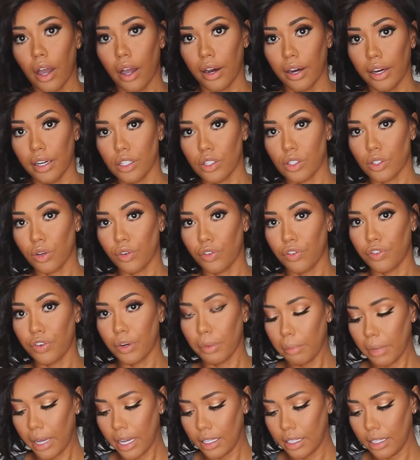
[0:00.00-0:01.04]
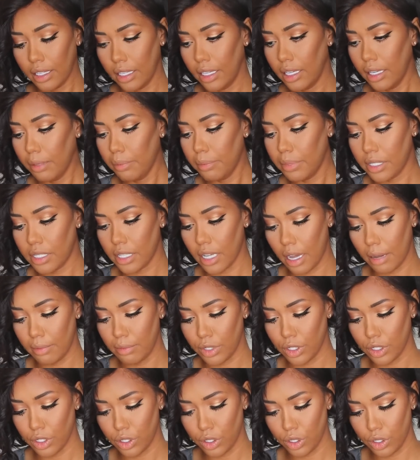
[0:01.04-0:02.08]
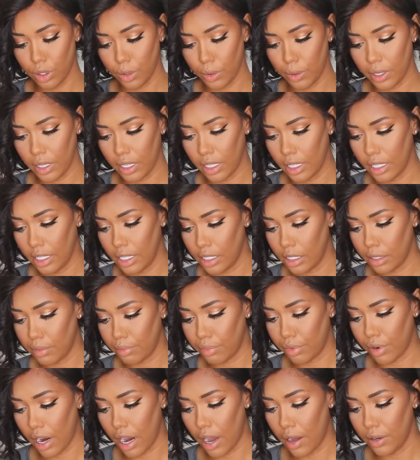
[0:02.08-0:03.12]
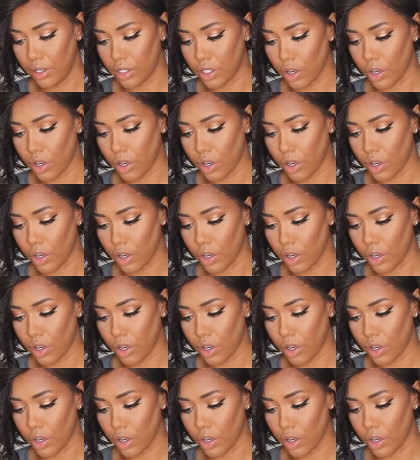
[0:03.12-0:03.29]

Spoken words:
Alright, so for my lips, I'm just doing this brown.